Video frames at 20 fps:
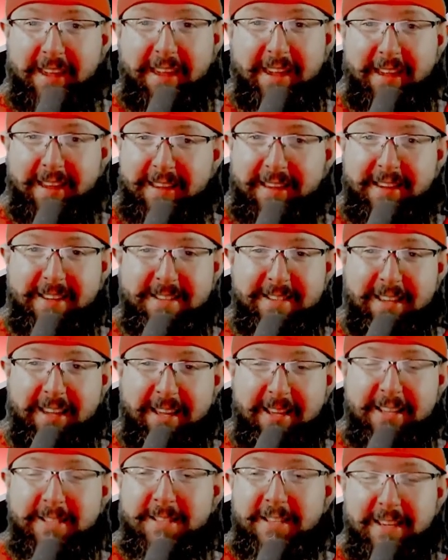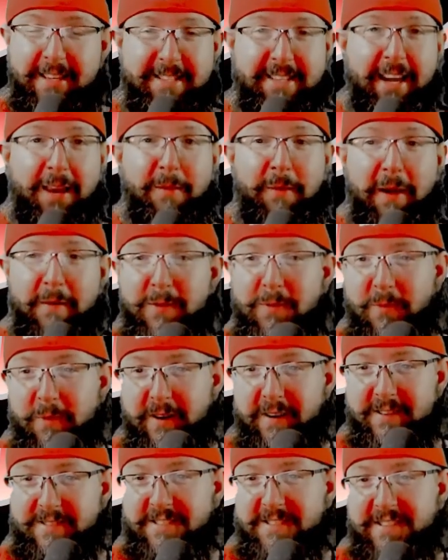He's got away with
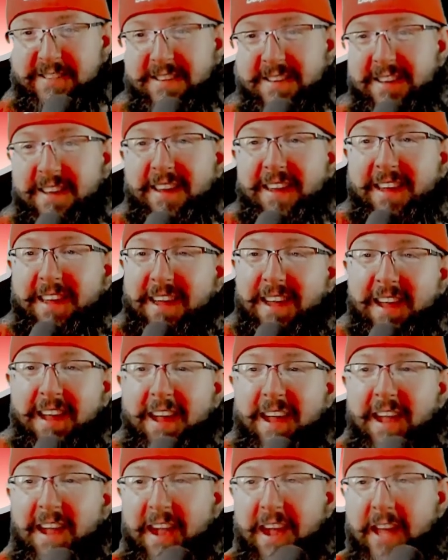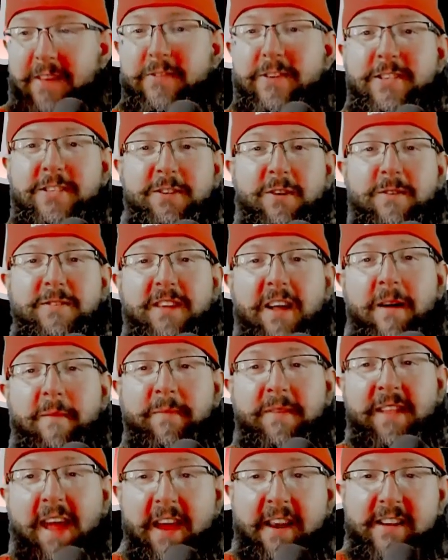words. Henry shows up
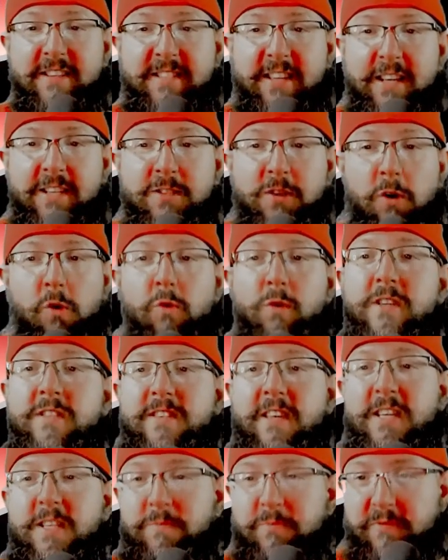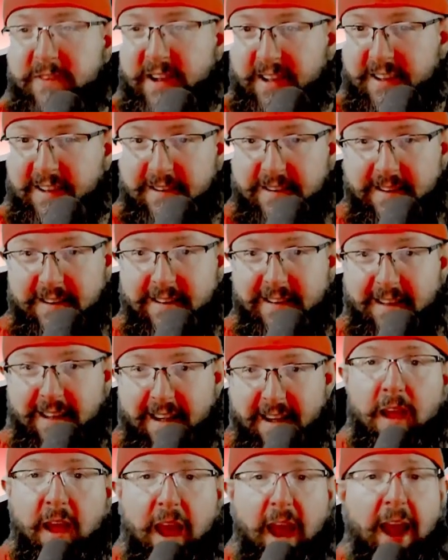and Adder says, "Who is this prick?"
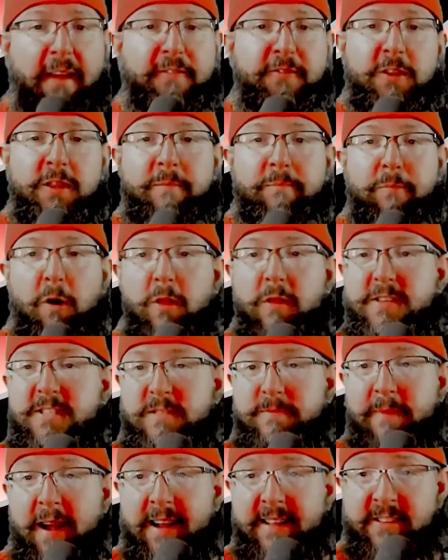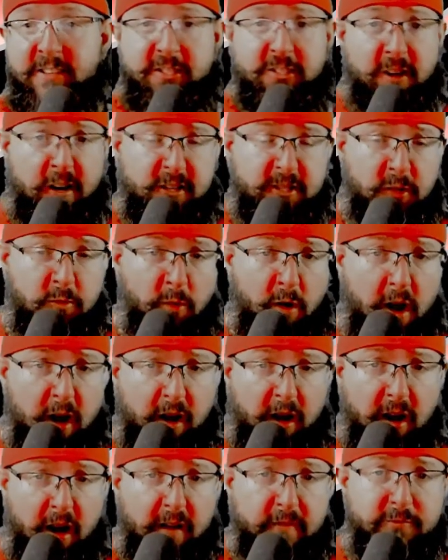After the bull is smacked and starts to walk
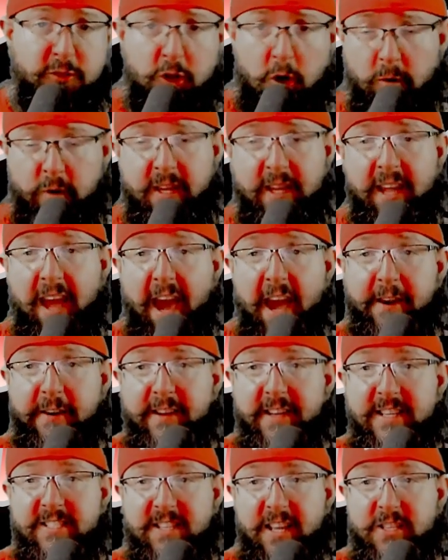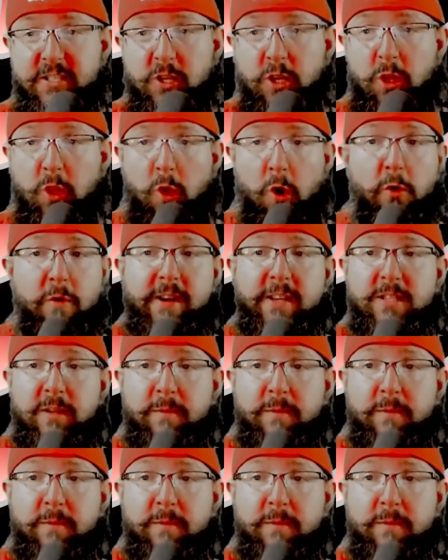off, choking Adder, he says, "Glory to